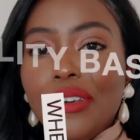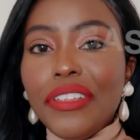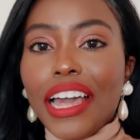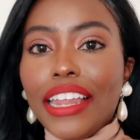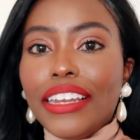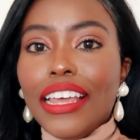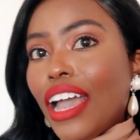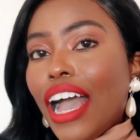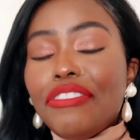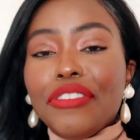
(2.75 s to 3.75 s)
know that
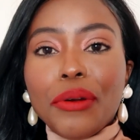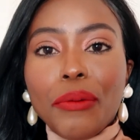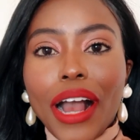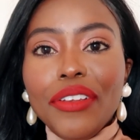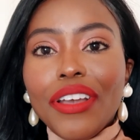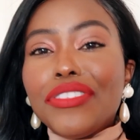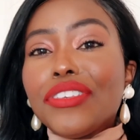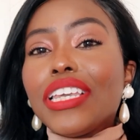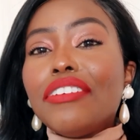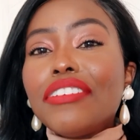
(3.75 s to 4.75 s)
after a while you have to
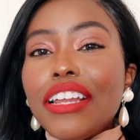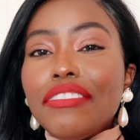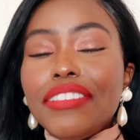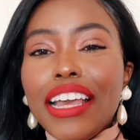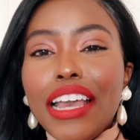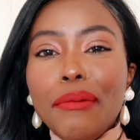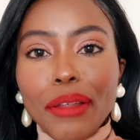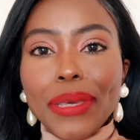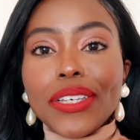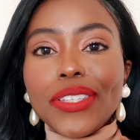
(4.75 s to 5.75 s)
get rid of them
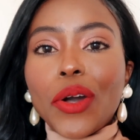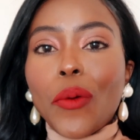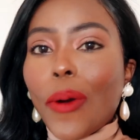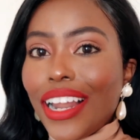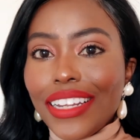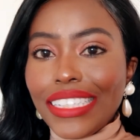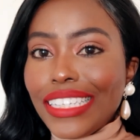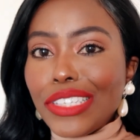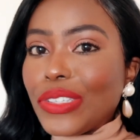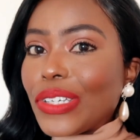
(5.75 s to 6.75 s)
because the
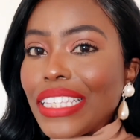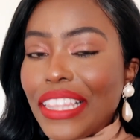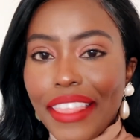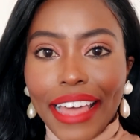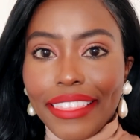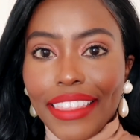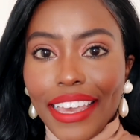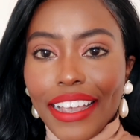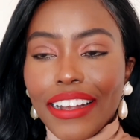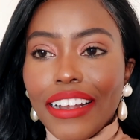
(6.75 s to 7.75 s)
quality is just not
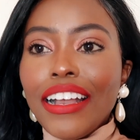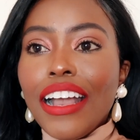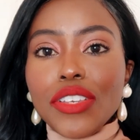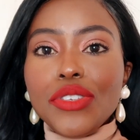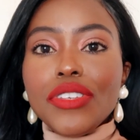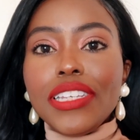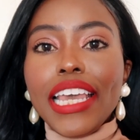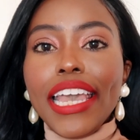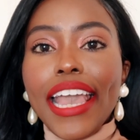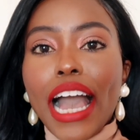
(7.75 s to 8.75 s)
there. So
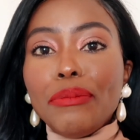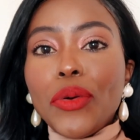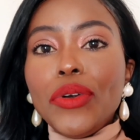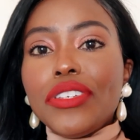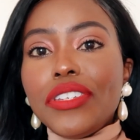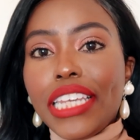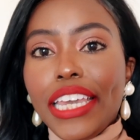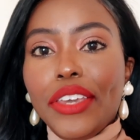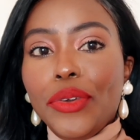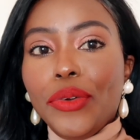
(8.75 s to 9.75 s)
today I'm going to
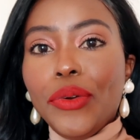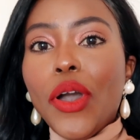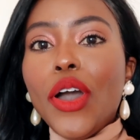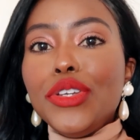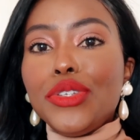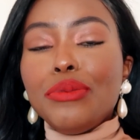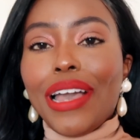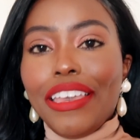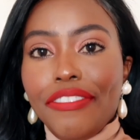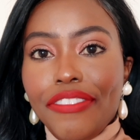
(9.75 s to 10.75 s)
take you to
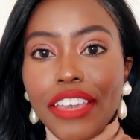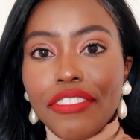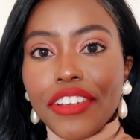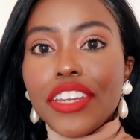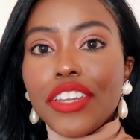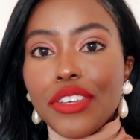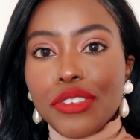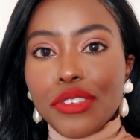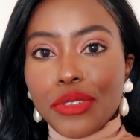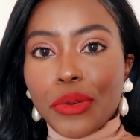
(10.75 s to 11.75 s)
my favorite
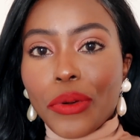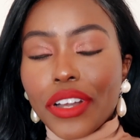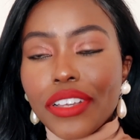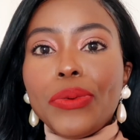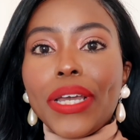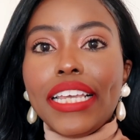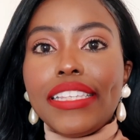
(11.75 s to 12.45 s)
store where they